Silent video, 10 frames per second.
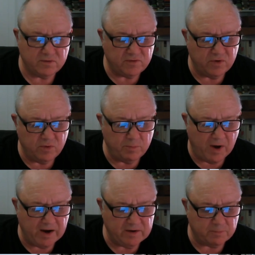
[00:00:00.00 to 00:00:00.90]
to
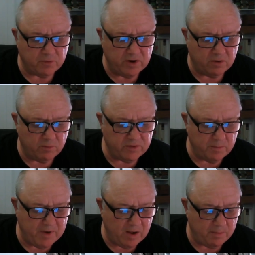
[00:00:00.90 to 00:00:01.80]
bind your printer with a
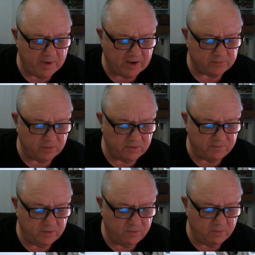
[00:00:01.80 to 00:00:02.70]
mail and password if
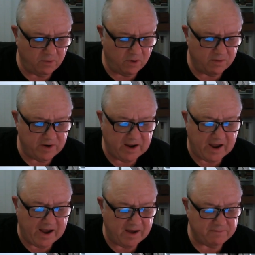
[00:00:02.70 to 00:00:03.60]
you already
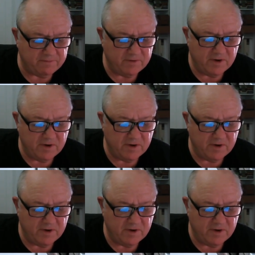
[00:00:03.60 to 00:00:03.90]
have